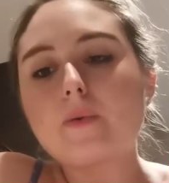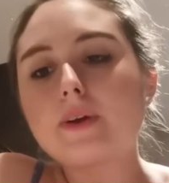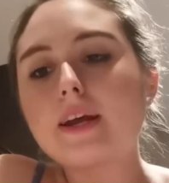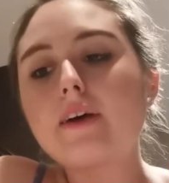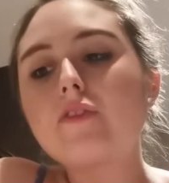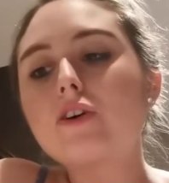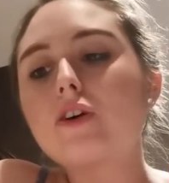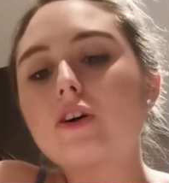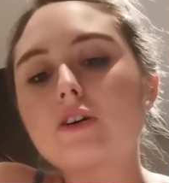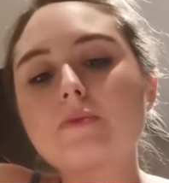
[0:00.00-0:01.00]
We never
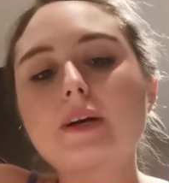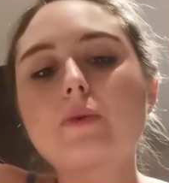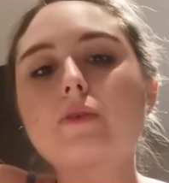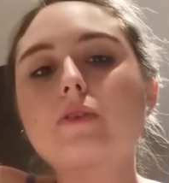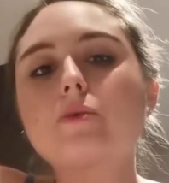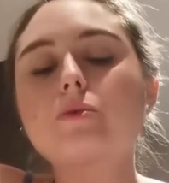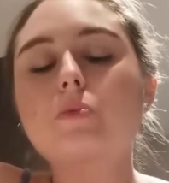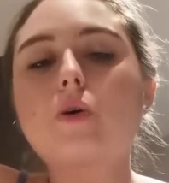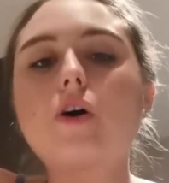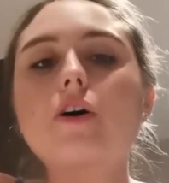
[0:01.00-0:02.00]
got him like one of those
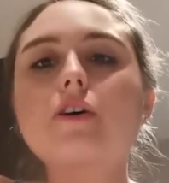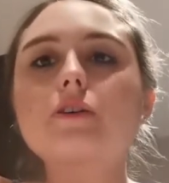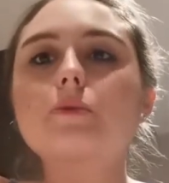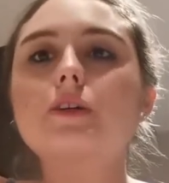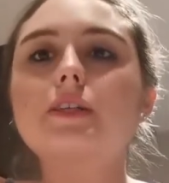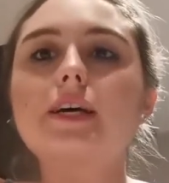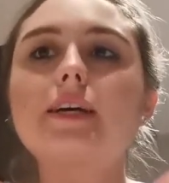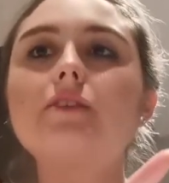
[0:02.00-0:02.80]
walkers because